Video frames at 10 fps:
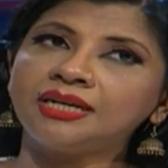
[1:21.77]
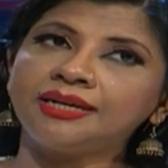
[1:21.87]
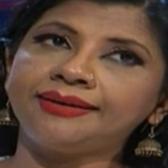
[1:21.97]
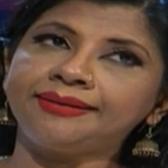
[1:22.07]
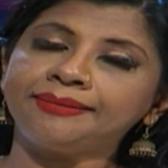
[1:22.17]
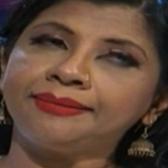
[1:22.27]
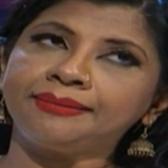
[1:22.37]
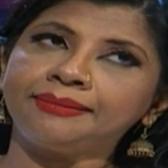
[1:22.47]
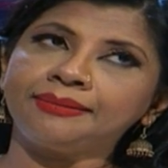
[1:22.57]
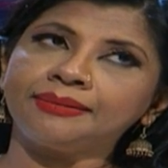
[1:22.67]

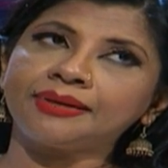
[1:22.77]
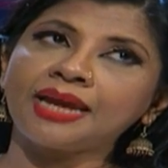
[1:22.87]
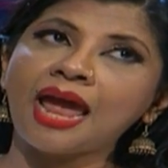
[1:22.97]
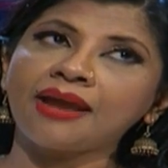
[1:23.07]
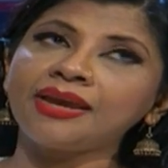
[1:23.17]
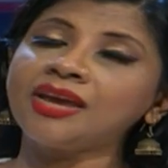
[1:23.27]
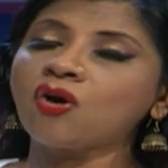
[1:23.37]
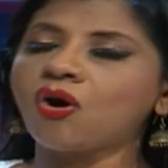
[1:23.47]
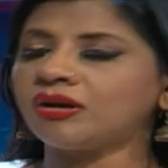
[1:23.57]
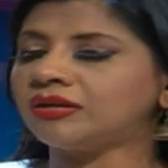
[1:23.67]
carrying
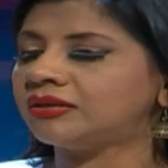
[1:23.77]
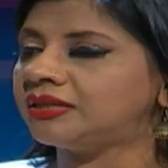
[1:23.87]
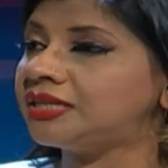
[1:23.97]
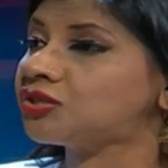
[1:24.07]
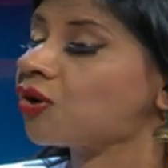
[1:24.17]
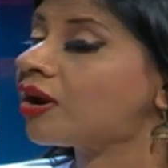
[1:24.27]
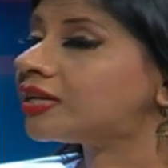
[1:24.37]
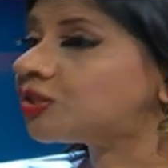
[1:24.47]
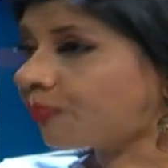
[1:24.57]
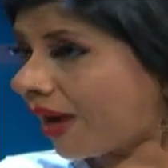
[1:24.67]
on
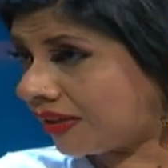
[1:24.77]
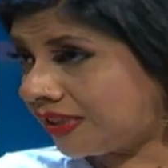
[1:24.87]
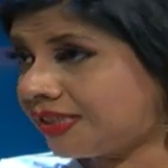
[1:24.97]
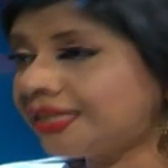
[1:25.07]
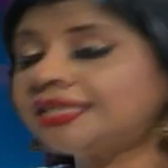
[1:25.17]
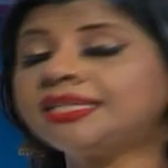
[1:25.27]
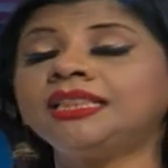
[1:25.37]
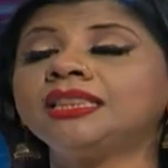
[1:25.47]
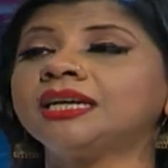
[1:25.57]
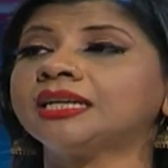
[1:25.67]
dishonest practices
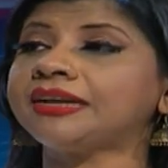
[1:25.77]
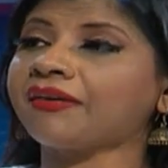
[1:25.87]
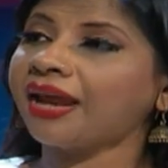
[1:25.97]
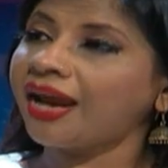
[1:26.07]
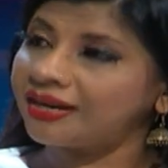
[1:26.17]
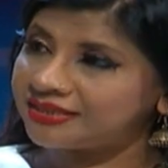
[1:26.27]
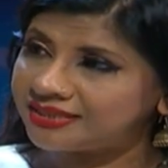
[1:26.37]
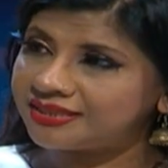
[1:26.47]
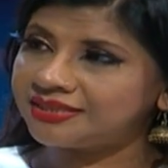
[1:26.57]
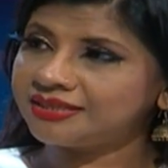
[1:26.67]
in the
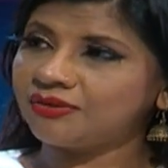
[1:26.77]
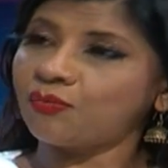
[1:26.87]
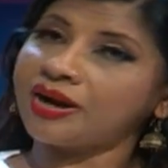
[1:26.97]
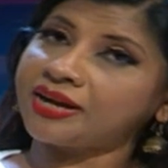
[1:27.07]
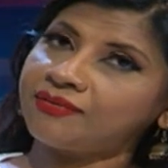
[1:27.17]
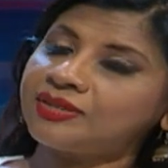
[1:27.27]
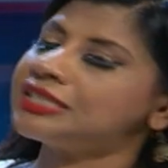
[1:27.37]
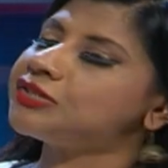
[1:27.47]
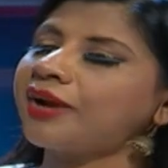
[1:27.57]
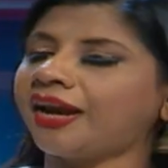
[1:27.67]
trades, whatever
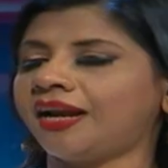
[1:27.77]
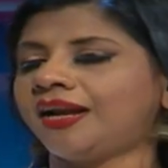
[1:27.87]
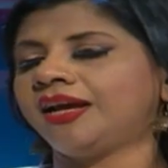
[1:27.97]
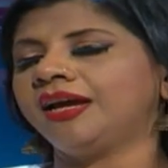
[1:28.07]
the trade